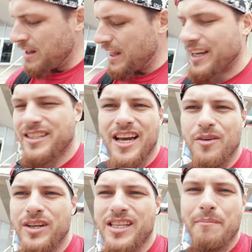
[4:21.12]
Like I said,
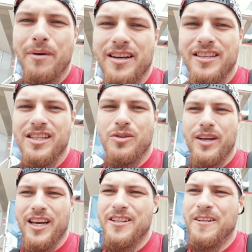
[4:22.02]
reset button is this
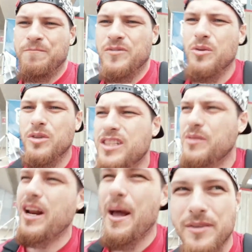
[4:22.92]
weekend, so we'll see
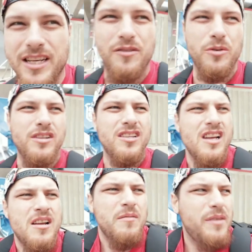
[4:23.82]
what happens afterwards.
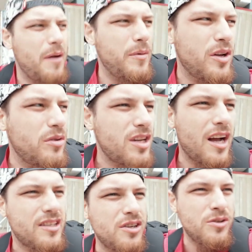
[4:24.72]
Now I'm gonna go
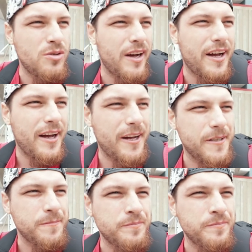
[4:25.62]
talk to,